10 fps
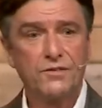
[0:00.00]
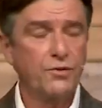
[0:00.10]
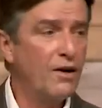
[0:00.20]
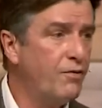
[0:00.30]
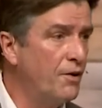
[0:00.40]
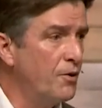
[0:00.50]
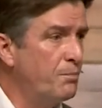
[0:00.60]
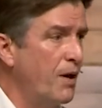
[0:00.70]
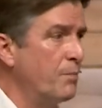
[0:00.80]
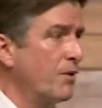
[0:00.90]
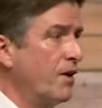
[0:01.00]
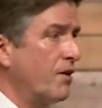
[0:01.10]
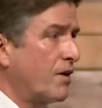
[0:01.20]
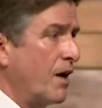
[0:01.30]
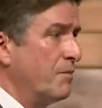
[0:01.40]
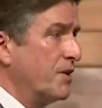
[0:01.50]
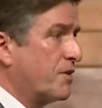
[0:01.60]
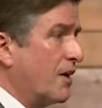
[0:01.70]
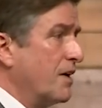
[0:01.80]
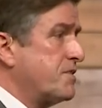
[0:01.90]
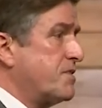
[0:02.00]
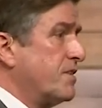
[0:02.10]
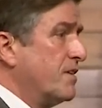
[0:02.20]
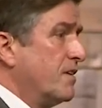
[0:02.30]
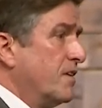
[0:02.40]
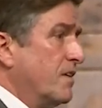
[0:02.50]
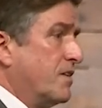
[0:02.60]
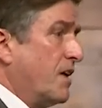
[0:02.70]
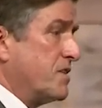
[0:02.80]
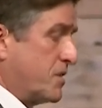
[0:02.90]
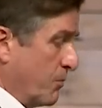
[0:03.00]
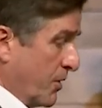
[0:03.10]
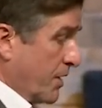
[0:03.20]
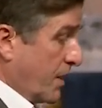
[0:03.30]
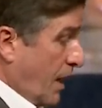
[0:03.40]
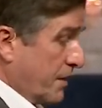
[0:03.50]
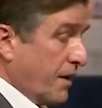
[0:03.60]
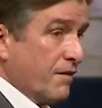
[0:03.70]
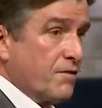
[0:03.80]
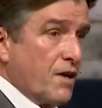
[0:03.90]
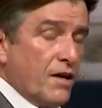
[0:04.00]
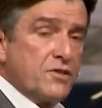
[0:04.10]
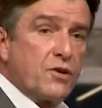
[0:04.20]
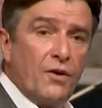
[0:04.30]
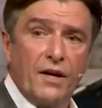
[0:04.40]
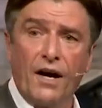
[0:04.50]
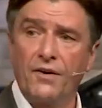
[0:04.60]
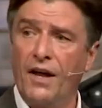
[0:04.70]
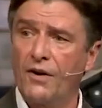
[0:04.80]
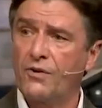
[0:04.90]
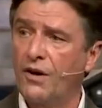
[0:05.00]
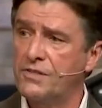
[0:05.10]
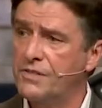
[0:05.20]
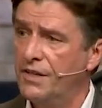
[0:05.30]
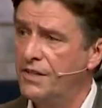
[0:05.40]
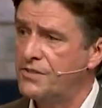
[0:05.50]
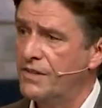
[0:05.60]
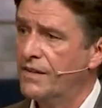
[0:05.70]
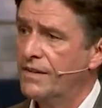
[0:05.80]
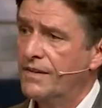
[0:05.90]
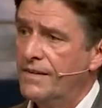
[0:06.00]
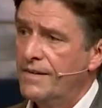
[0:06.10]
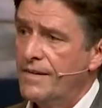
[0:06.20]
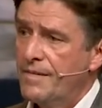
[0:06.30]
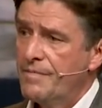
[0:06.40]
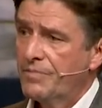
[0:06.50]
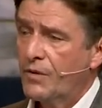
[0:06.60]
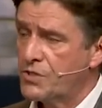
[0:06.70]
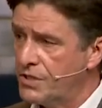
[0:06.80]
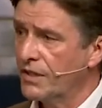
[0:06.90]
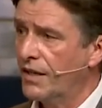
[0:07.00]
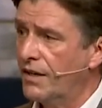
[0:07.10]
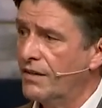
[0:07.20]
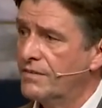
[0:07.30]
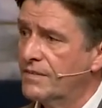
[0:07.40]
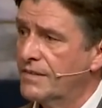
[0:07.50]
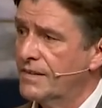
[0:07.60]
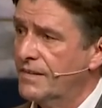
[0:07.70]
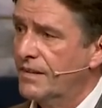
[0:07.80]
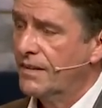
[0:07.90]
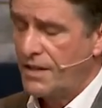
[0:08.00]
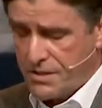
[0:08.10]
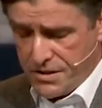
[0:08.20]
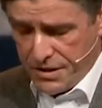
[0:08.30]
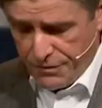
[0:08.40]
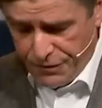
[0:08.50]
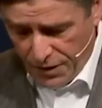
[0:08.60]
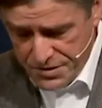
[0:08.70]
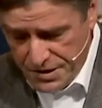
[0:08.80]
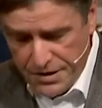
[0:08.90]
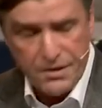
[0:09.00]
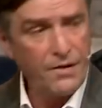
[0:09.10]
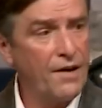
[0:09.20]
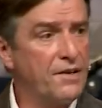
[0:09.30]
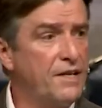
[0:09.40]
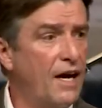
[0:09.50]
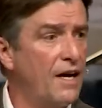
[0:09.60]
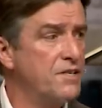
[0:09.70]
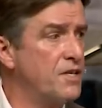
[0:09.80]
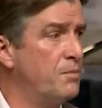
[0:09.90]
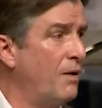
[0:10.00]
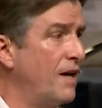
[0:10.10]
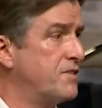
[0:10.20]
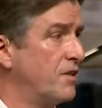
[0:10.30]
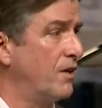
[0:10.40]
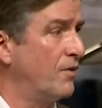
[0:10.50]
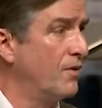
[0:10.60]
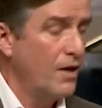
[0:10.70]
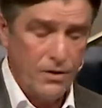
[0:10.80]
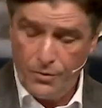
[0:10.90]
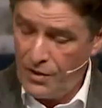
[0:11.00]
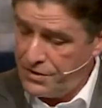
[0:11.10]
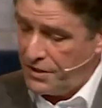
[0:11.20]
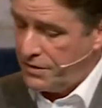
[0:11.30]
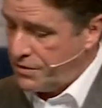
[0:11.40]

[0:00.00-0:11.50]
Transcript: twelve hundred people a year coming to Christ. Testimony that God gave is going out now across the nation. We're still there. Unless a seed falls into the ground and dies, it abides alone. The one thing